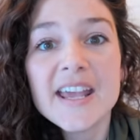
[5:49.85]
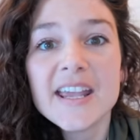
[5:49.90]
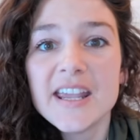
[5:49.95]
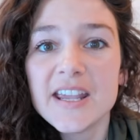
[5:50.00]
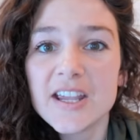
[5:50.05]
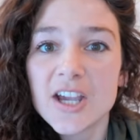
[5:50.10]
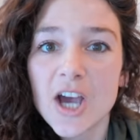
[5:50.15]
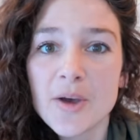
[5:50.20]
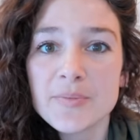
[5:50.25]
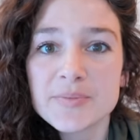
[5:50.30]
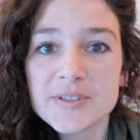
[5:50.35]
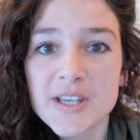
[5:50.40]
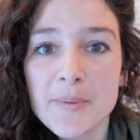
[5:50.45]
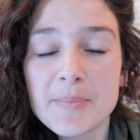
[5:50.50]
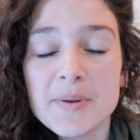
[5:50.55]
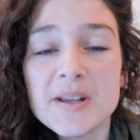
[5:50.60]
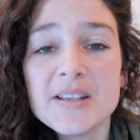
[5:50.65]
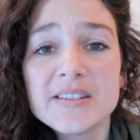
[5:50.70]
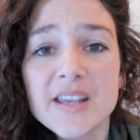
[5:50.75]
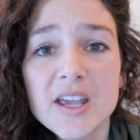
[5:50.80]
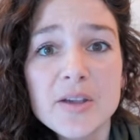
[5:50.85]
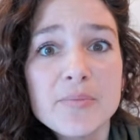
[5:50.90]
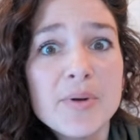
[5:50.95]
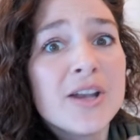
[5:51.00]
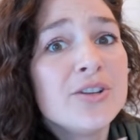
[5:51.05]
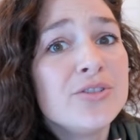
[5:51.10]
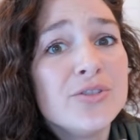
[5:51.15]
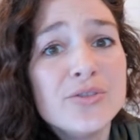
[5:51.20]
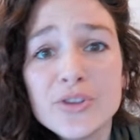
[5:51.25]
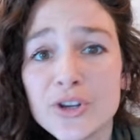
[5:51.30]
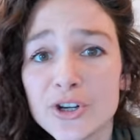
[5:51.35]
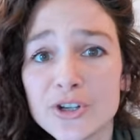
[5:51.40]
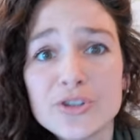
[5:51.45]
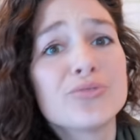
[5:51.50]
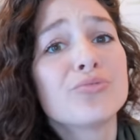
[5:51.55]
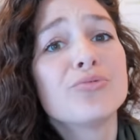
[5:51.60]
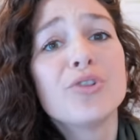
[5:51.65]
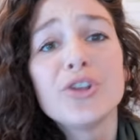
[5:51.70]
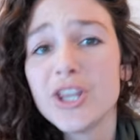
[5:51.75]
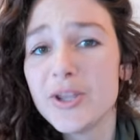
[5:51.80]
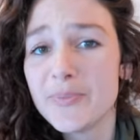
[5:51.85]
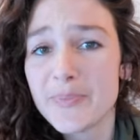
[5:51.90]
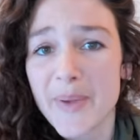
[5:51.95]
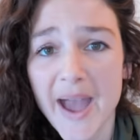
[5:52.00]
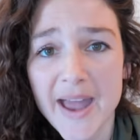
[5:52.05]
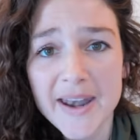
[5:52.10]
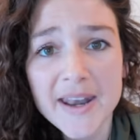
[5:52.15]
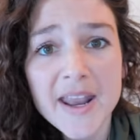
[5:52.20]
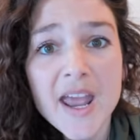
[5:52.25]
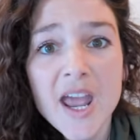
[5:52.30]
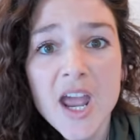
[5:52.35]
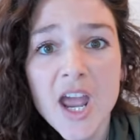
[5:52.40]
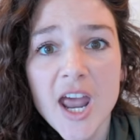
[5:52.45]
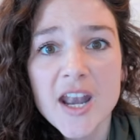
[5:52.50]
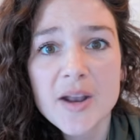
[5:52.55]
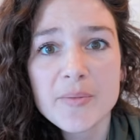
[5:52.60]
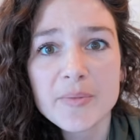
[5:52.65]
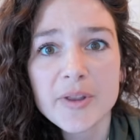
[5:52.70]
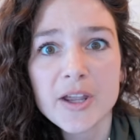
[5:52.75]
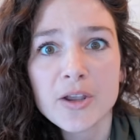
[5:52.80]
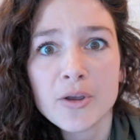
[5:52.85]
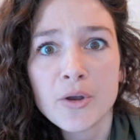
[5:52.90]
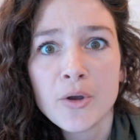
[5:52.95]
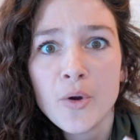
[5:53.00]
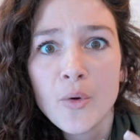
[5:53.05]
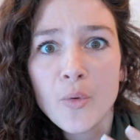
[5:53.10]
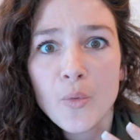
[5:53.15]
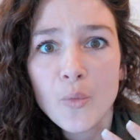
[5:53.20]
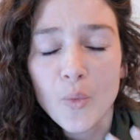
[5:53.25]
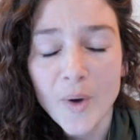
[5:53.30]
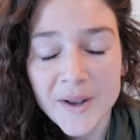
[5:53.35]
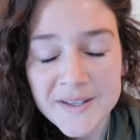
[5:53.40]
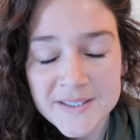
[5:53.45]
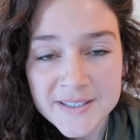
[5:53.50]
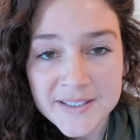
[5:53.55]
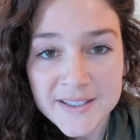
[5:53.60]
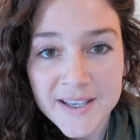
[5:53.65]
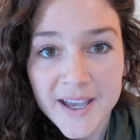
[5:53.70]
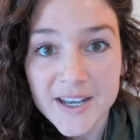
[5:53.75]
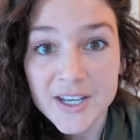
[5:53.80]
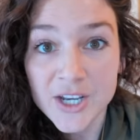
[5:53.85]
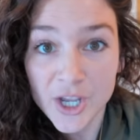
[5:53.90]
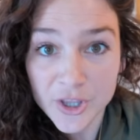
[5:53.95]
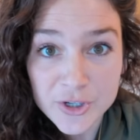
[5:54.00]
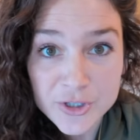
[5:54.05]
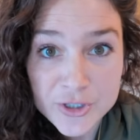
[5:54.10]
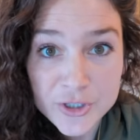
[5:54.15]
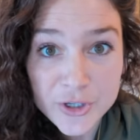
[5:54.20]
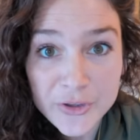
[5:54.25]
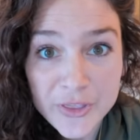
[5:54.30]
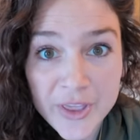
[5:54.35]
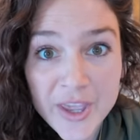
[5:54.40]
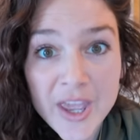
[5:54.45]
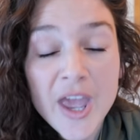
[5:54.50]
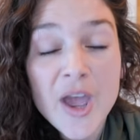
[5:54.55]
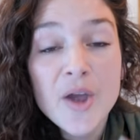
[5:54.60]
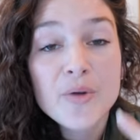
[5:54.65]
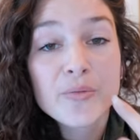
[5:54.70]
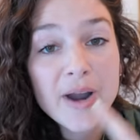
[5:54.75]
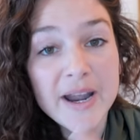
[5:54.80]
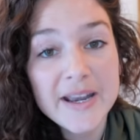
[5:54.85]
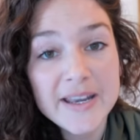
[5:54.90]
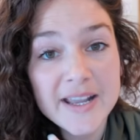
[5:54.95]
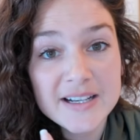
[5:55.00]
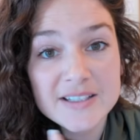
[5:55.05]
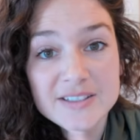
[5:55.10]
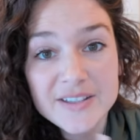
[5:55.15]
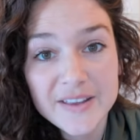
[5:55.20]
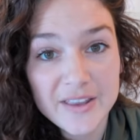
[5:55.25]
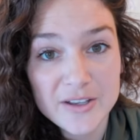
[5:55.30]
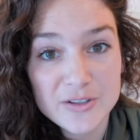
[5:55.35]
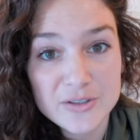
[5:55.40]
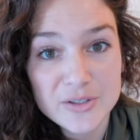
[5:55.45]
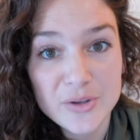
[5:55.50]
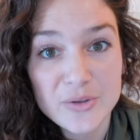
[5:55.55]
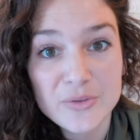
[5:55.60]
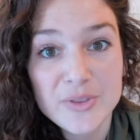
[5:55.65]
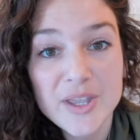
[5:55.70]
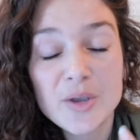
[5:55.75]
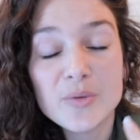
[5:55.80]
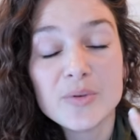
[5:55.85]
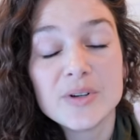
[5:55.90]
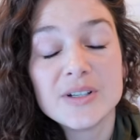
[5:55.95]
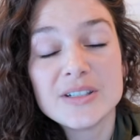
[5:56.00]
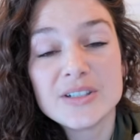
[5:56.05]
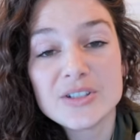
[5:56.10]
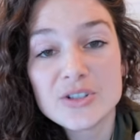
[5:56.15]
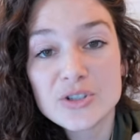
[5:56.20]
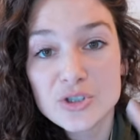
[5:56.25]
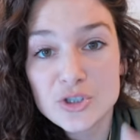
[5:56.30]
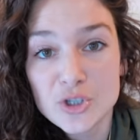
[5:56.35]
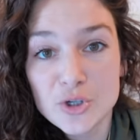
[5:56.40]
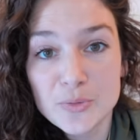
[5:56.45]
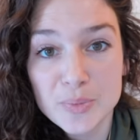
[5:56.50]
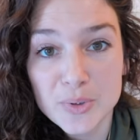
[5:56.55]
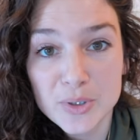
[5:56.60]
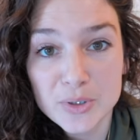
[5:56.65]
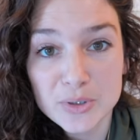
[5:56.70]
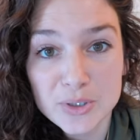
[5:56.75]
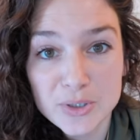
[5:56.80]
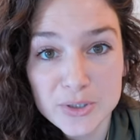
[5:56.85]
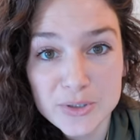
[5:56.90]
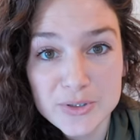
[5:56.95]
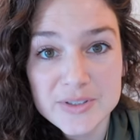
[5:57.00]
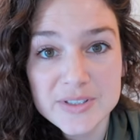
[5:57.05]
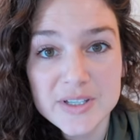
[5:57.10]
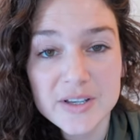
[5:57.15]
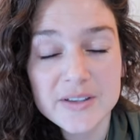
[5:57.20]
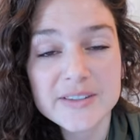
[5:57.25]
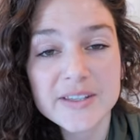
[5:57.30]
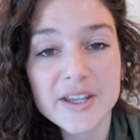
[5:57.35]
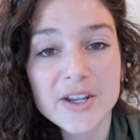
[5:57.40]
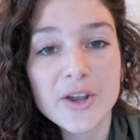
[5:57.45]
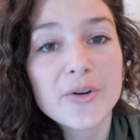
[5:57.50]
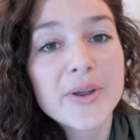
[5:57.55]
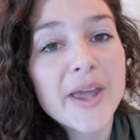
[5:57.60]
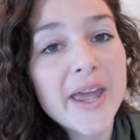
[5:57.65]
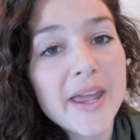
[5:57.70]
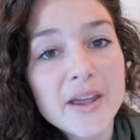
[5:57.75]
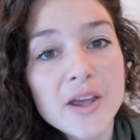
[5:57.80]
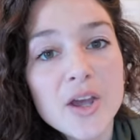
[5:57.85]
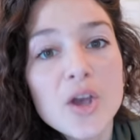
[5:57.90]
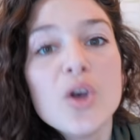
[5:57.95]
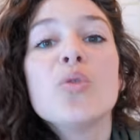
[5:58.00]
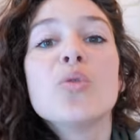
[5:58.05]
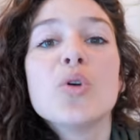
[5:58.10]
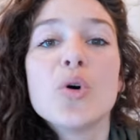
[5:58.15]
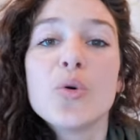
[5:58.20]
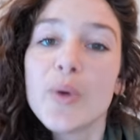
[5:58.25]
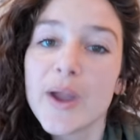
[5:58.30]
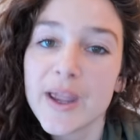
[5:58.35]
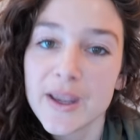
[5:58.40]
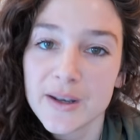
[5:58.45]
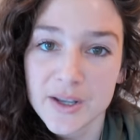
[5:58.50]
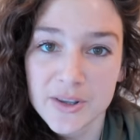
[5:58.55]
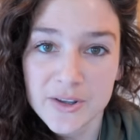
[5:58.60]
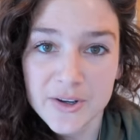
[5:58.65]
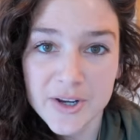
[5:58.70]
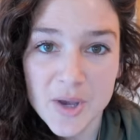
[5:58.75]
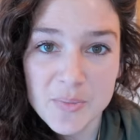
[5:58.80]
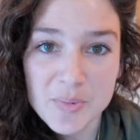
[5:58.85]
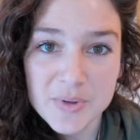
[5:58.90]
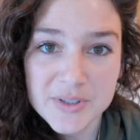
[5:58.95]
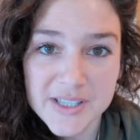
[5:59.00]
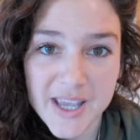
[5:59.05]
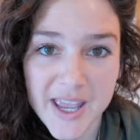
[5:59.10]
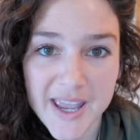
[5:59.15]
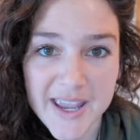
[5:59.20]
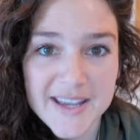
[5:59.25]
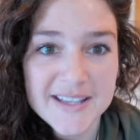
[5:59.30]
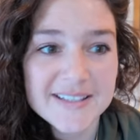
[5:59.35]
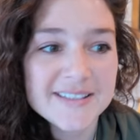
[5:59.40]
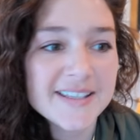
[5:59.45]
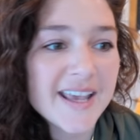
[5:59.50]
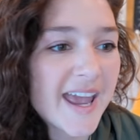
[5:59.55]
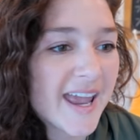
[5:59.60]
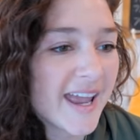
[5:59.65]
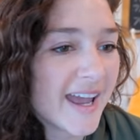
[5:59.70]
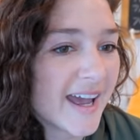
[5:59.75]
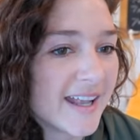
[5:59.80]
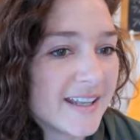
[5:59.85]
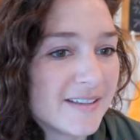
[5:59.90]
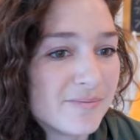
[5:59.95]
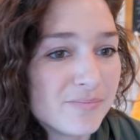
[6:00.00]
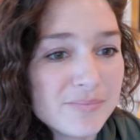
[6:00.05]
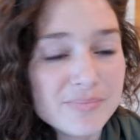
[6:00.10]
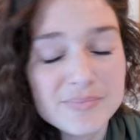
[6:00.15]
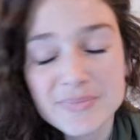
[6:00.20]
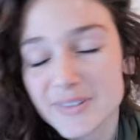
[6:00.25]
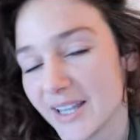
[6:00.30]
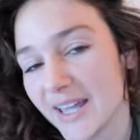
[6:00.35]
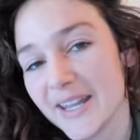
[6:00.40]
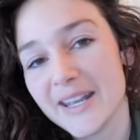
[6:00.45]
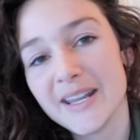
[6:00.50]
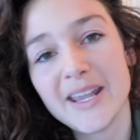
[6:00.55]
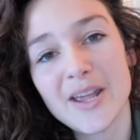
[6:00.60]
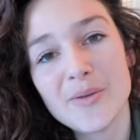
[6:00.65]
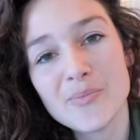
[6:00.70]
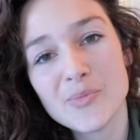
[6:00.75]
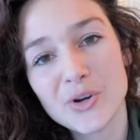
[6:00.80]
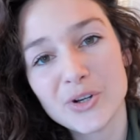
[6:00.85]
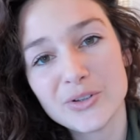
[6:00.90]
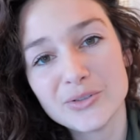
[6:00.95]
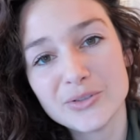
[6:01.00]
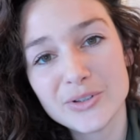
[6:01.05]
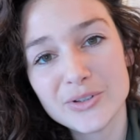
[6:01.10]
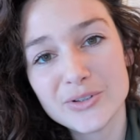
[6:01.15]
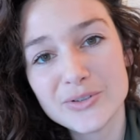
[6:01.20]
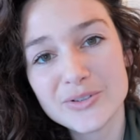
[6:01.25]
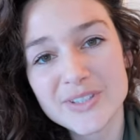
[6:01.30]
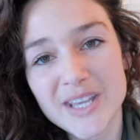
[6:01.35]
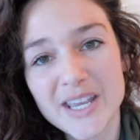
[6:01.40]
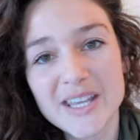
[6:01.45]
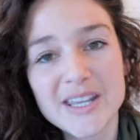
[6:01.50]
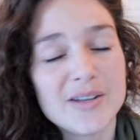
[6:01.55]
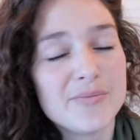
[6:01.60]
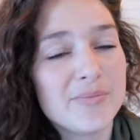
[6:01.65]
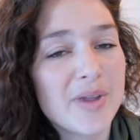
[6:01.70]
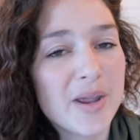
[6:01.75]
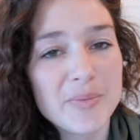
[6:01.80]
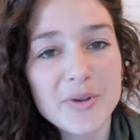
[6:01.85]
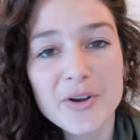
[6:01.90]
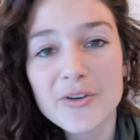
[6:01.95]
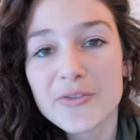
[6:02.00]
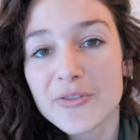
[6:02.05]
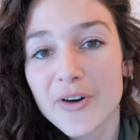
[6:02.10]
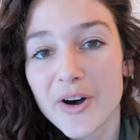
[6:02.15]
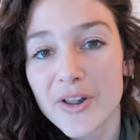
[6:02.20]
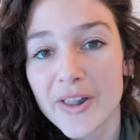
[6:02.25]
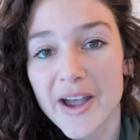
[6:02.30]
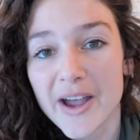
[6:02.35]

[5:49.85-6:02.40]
he comes up and he's like, "My tooth hurts really bad," and I'm like, "What? Another tooth?" Right next to the other tooth, it was super loose, and I was like, "Okay, we'll wait another couple days and let it get more loose, and then maybe it'll fall